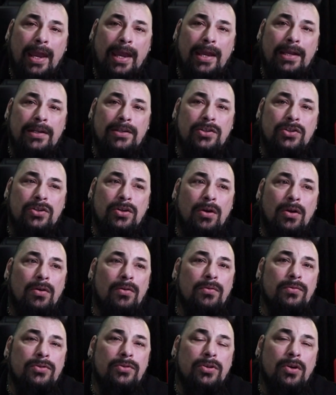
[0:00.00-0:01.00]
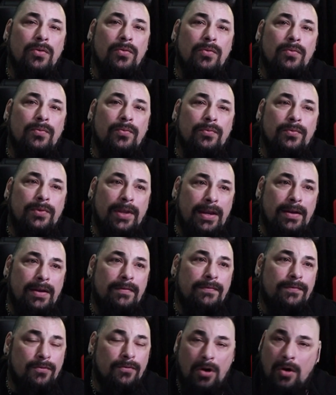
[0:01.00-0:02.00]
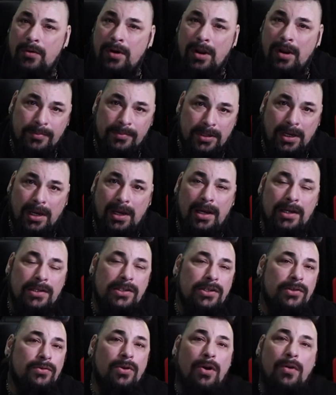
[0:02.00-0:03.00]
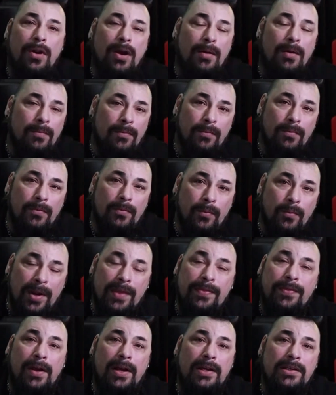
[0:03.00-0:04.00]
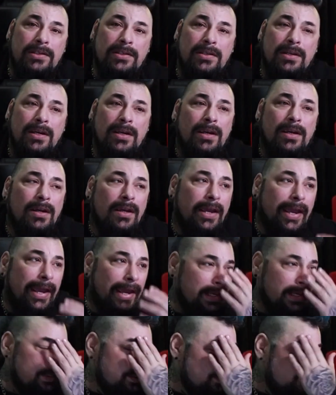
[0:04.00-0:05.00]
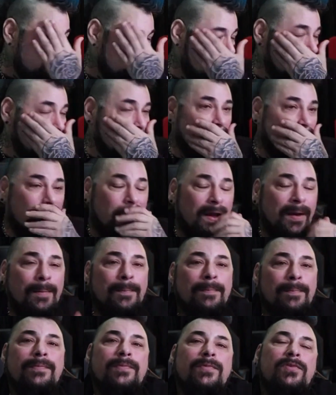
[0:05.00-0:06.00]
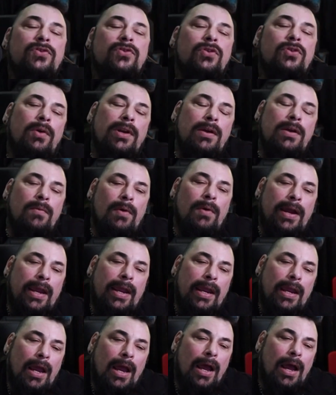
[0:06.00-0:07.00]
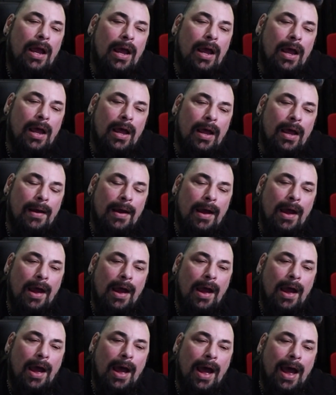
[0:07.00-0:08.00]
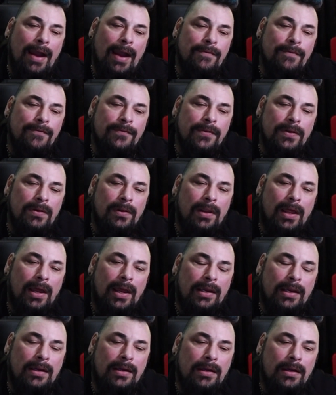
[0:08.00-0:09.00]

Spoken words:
and so they've grown up to us and grown up with us. And so anyway, I feel like